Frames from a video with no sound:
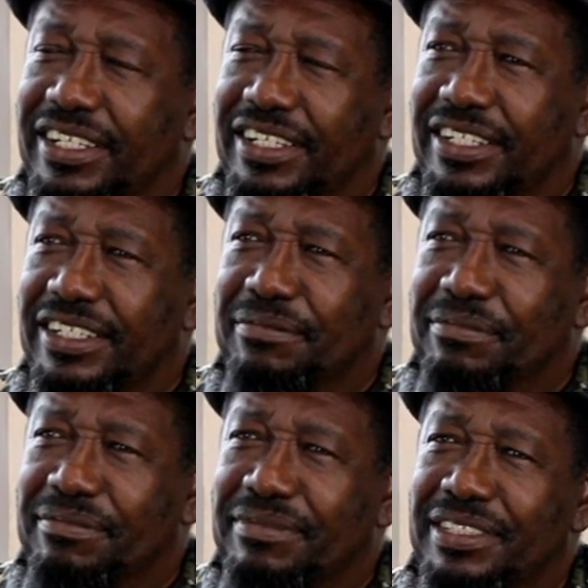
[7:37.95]

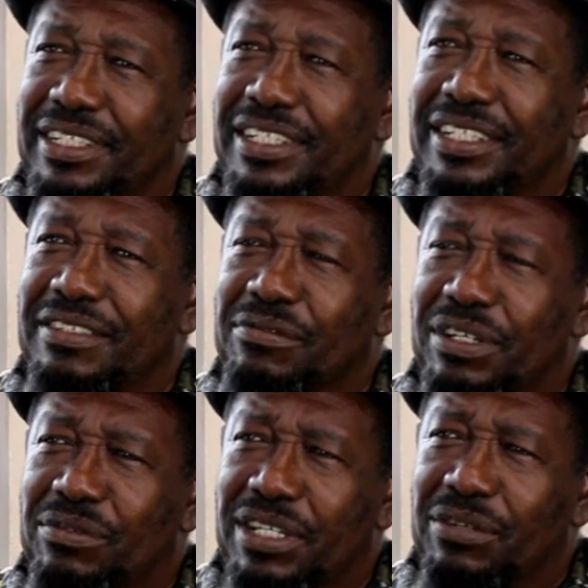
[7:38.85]

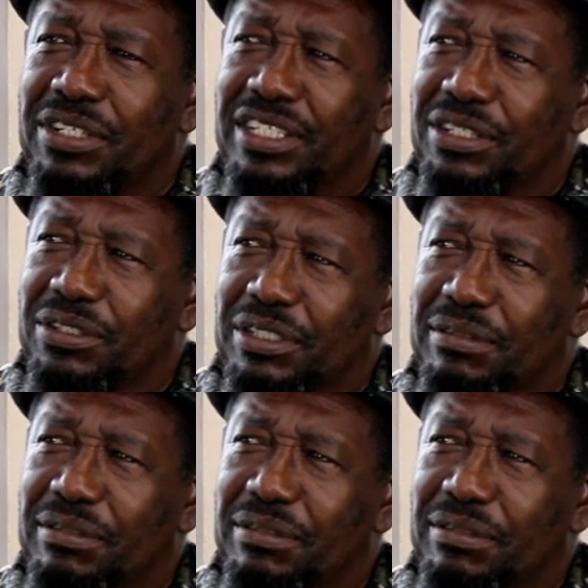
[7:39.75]
Why I was there too is